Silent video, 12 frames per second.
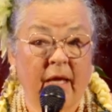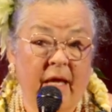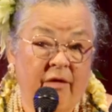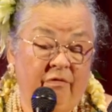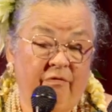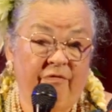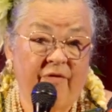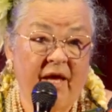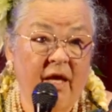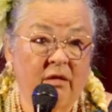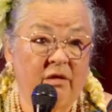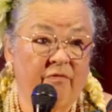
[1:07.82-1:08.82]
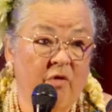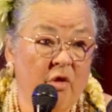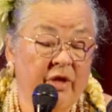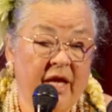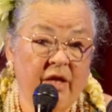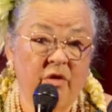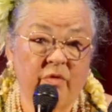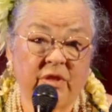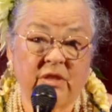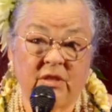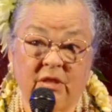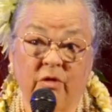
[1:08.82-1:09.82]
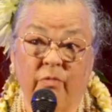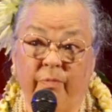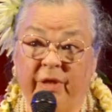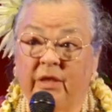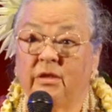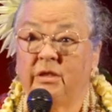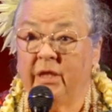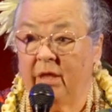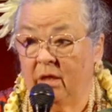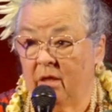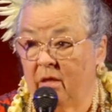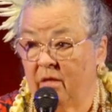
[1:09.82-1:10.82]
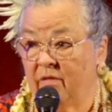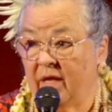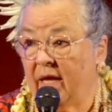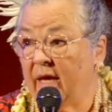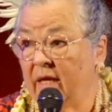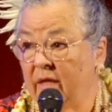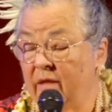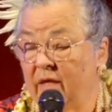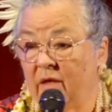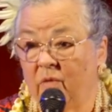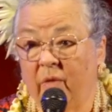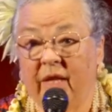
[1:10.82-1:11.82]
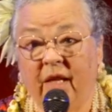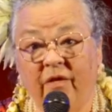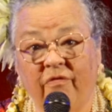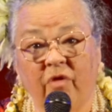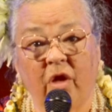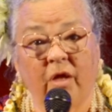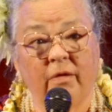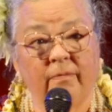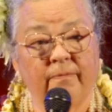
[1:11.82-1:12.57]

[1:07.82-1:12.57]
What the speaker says: And in fact, the volcano is still building the island that we live on.